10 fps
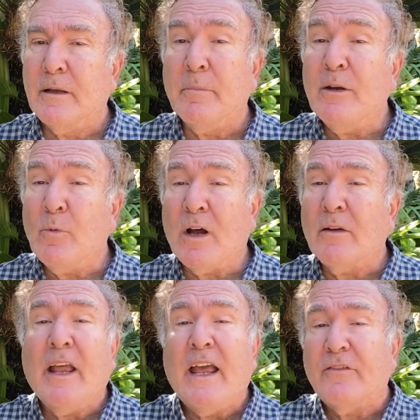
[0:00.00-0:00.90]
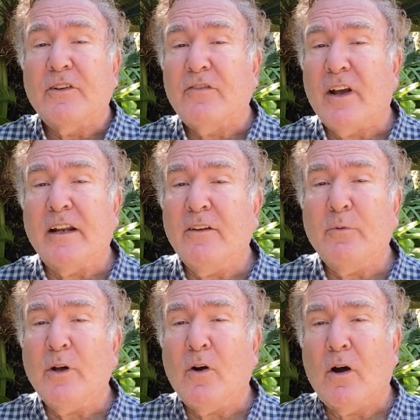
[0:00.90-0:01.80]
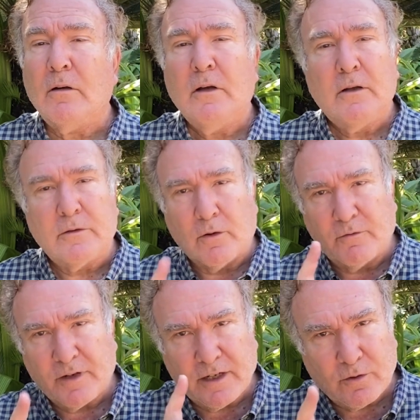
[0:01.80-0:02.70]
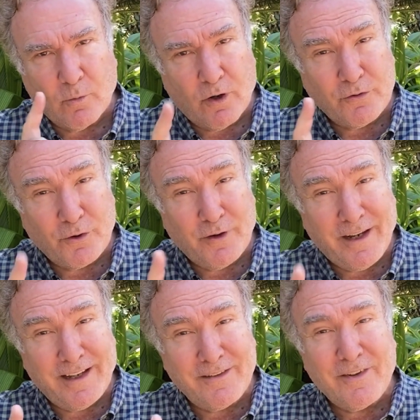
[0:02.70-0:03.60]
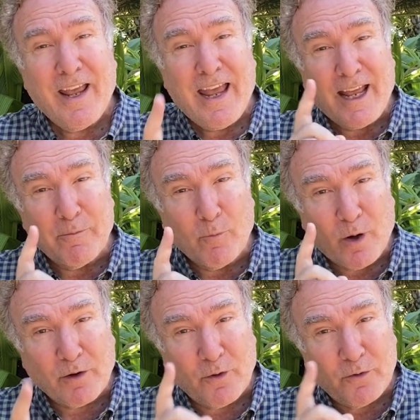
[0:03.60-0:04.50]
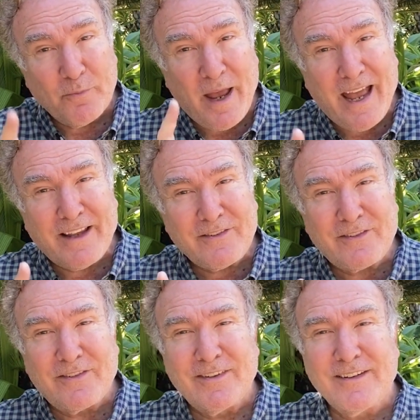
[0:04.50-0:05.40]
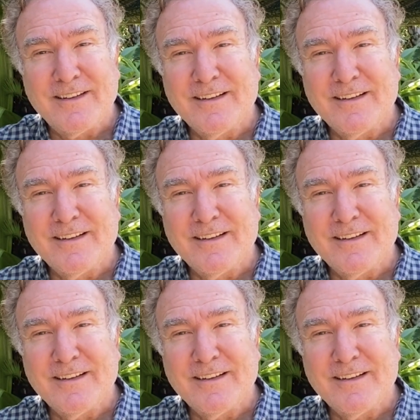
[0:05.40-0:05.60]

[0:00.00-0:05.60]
Meanwhile, as excited as we are, don't forget to wash your hands and wear those masks.